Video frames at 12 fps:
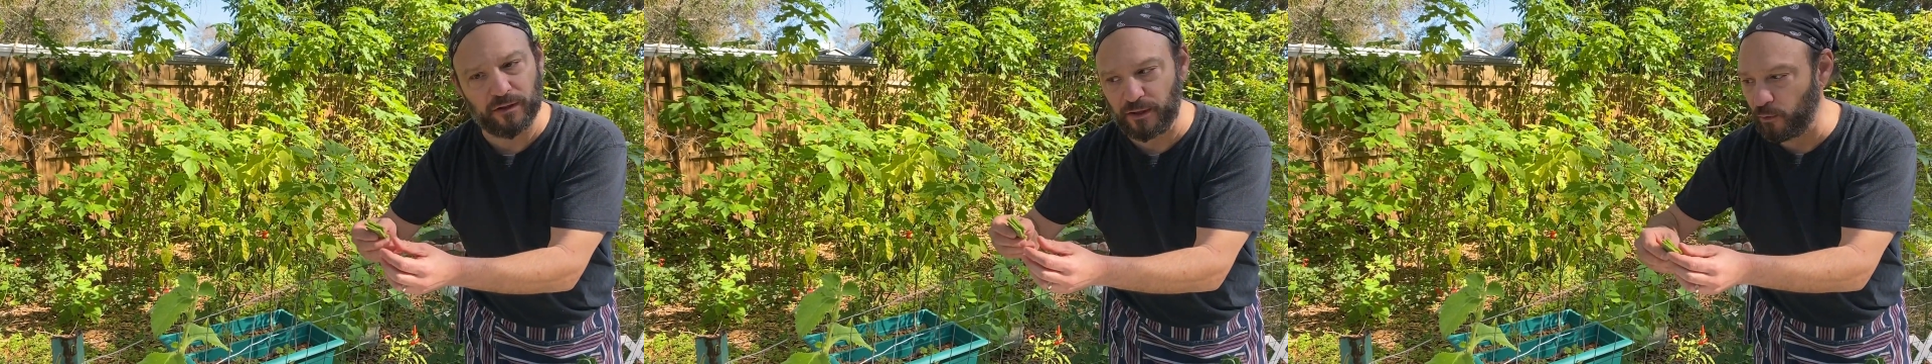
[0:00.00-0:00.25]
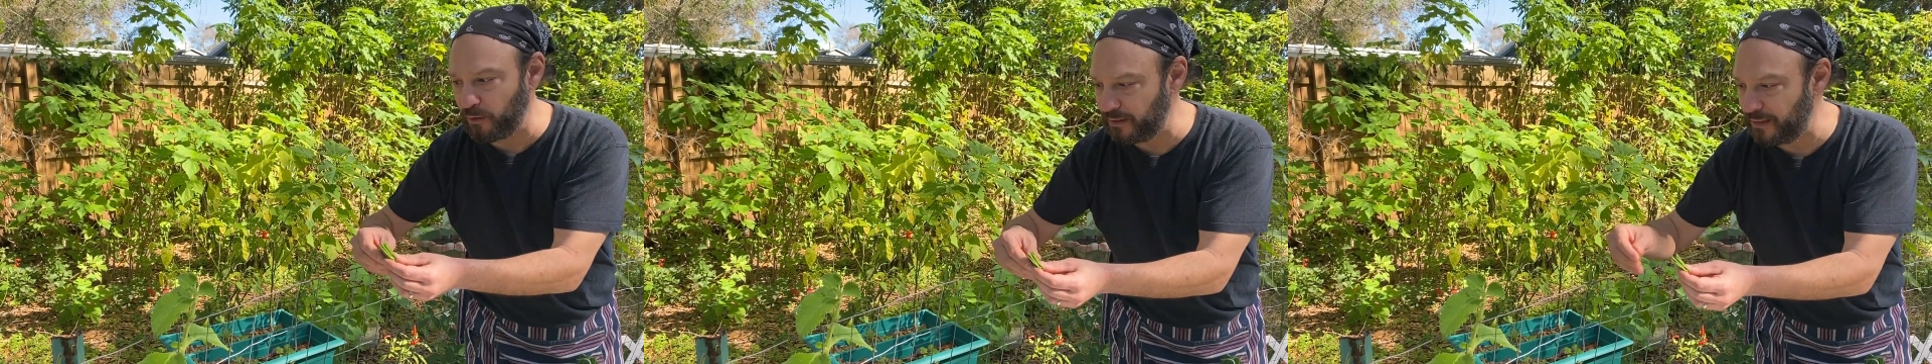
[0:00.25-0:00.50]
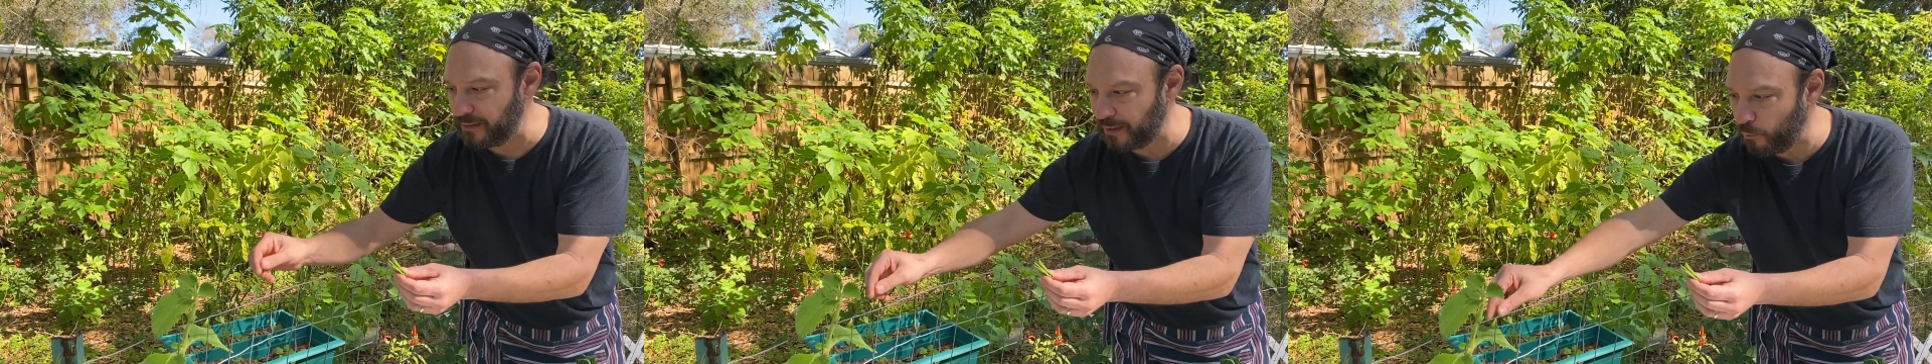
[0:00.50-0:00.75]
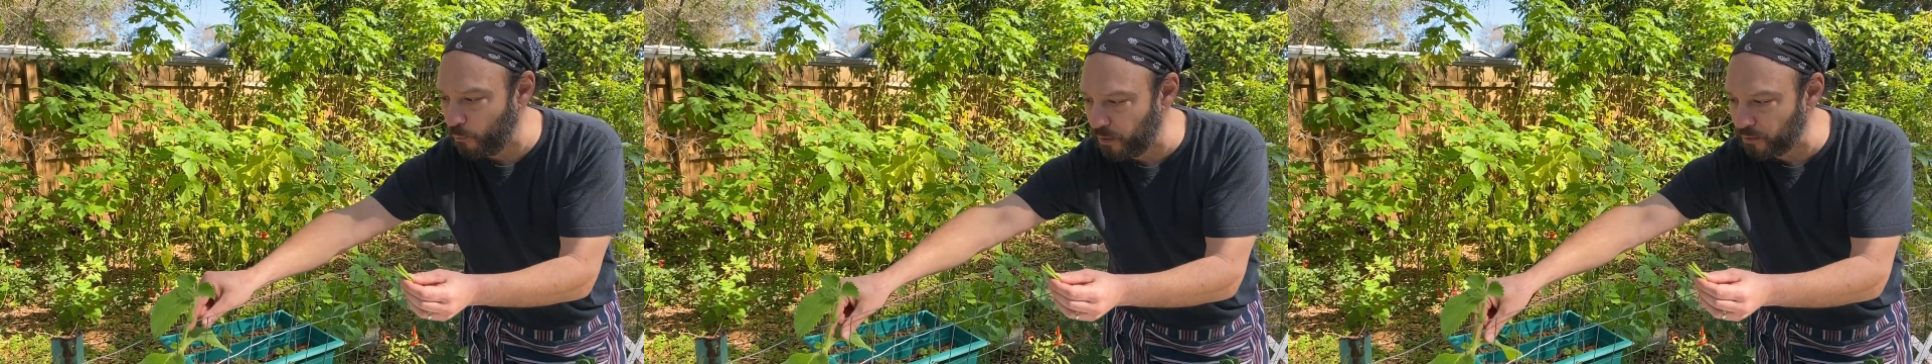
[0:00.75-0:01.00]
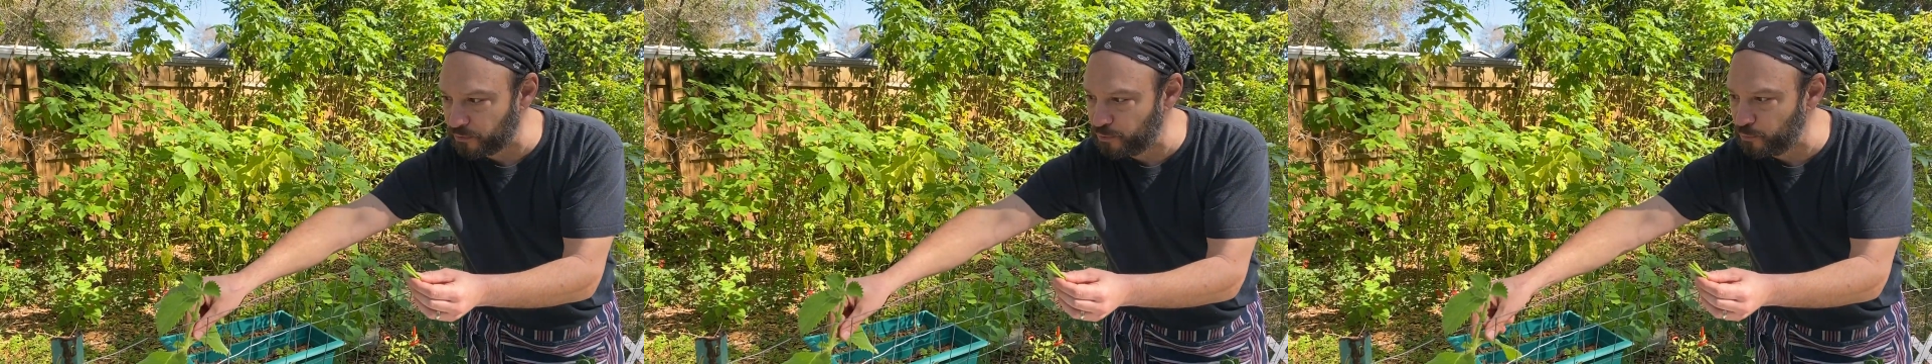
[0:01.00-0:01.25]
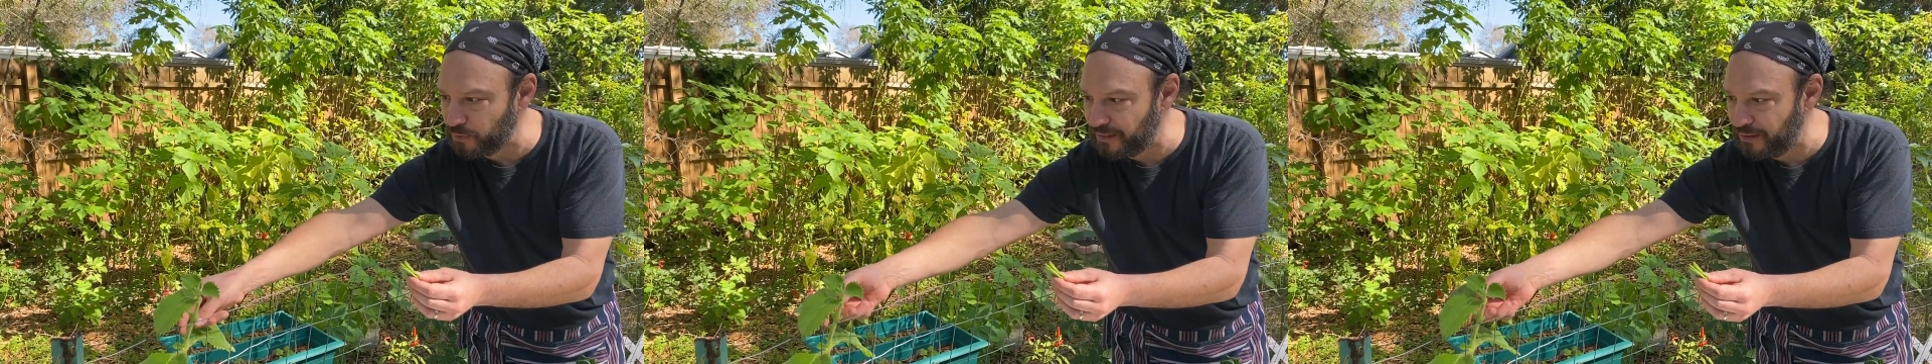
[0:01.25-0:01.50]
You only need like 1 or
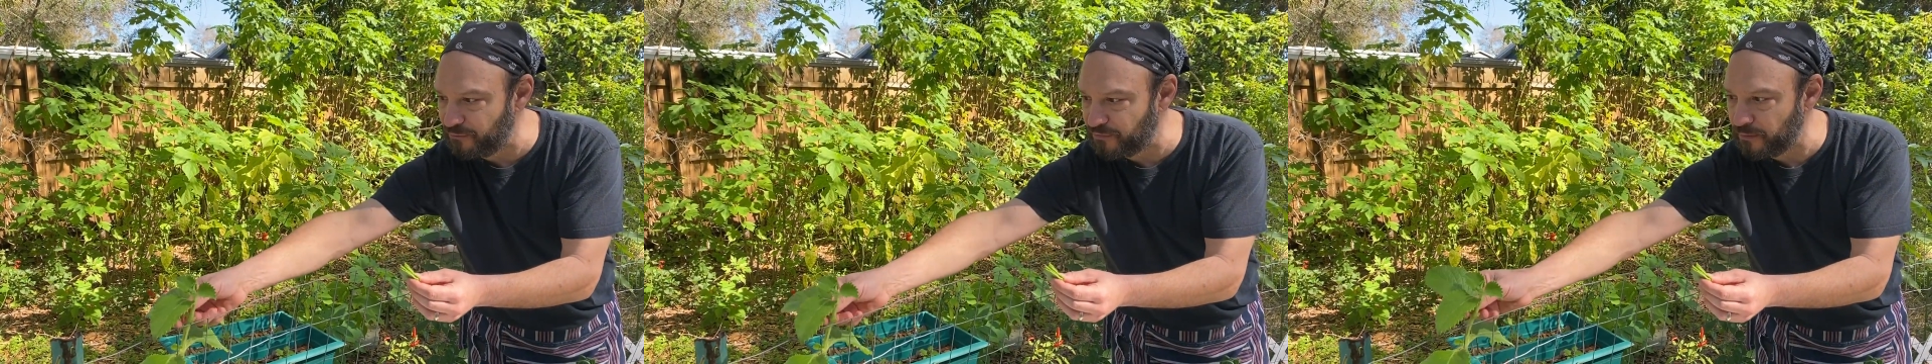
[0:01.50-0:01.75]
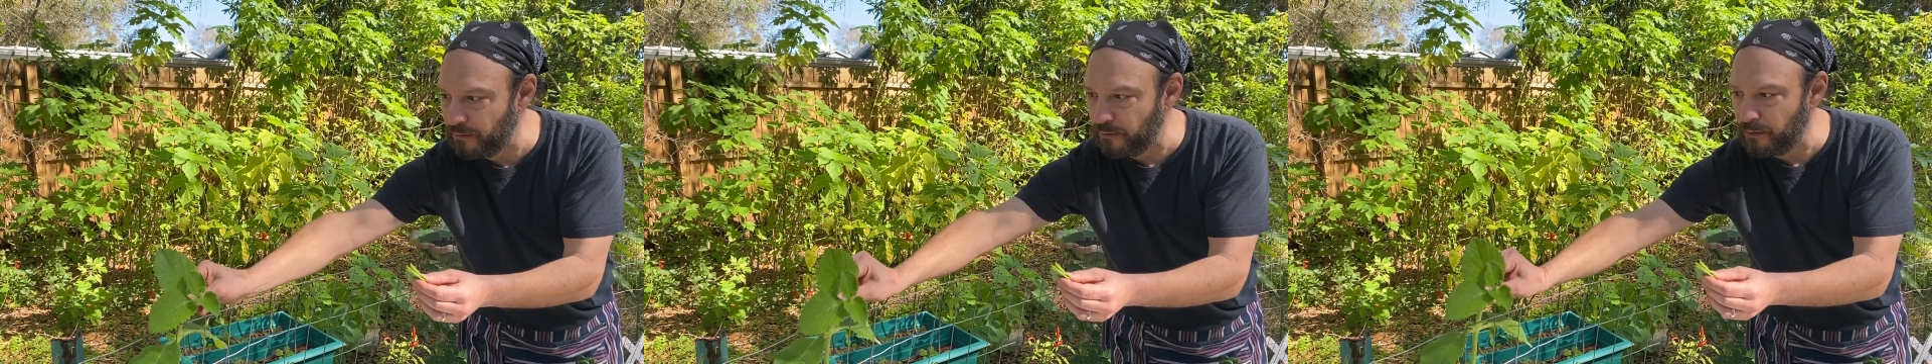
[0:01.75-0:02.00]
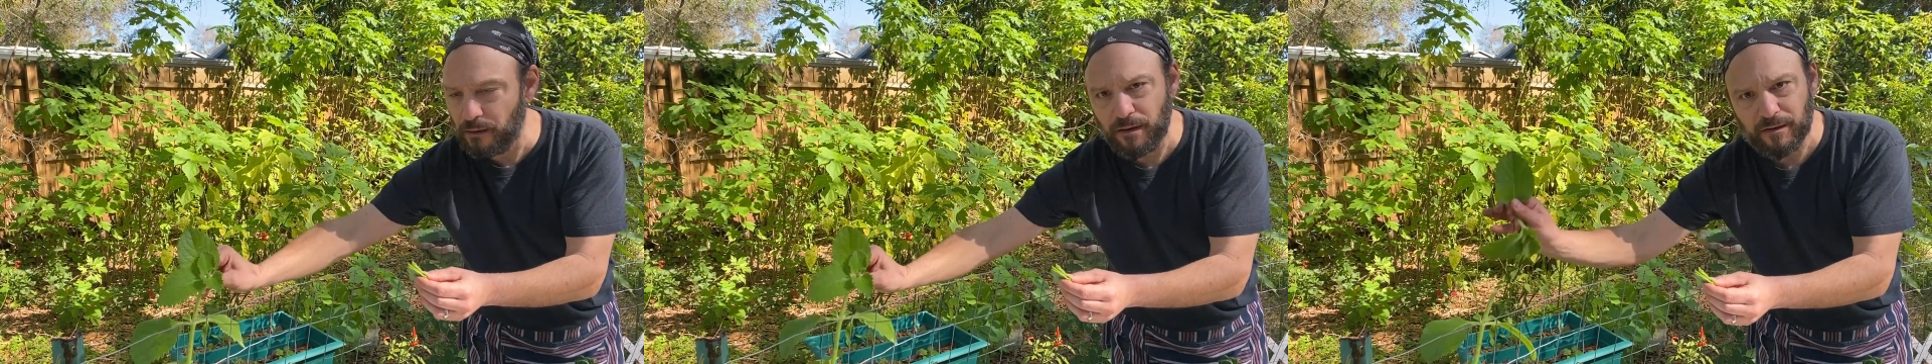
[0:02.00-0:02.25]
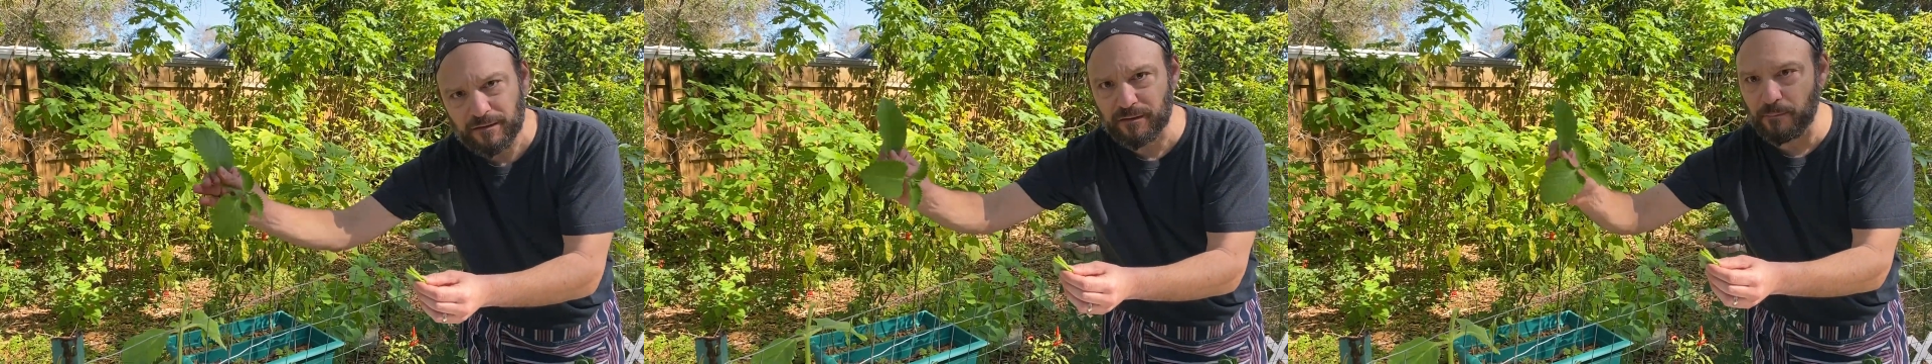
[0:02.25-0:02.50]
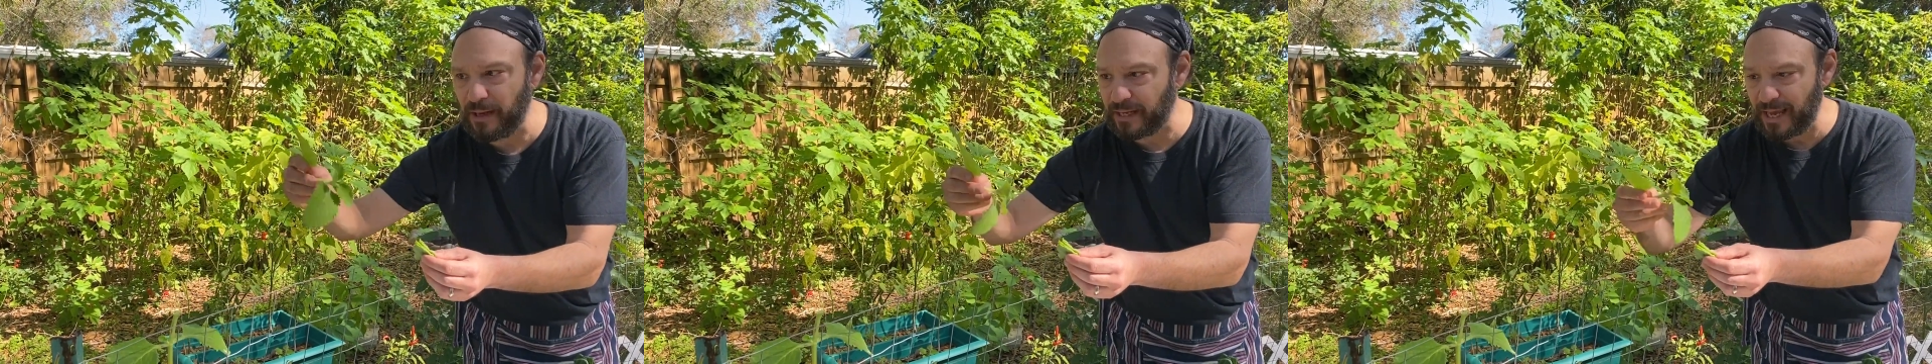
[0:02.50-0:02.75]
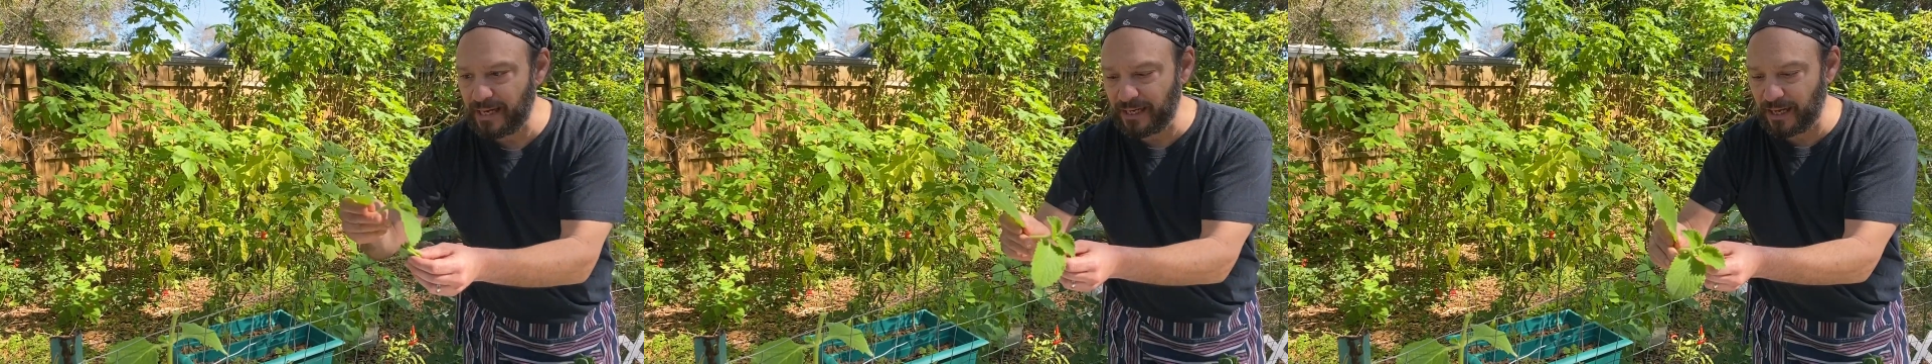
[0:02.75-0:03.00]
2 leaves to make
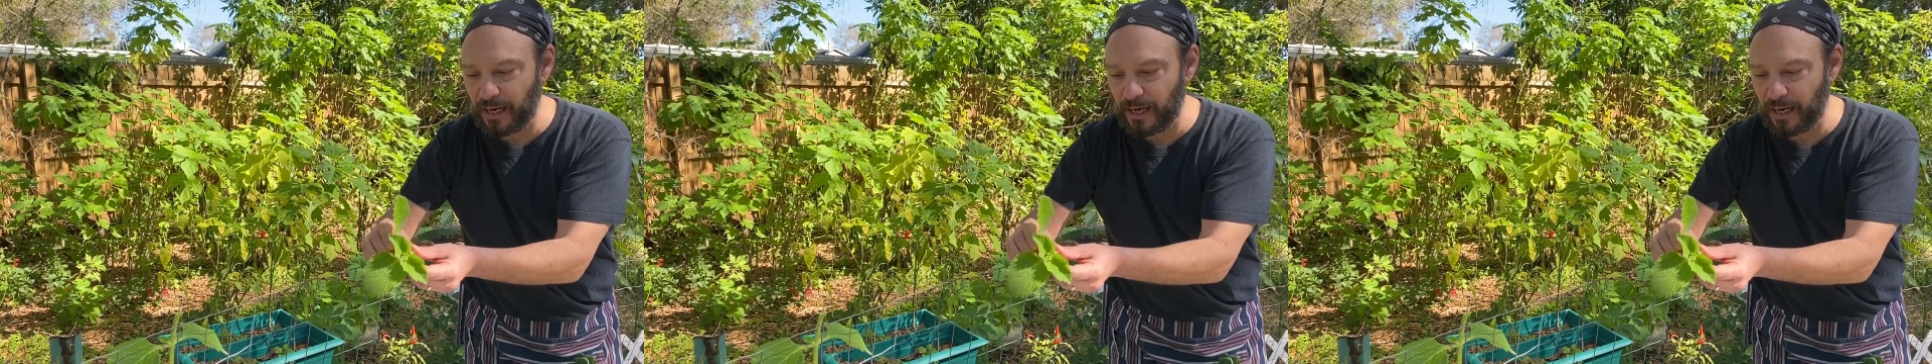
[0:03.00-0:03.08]
any kind.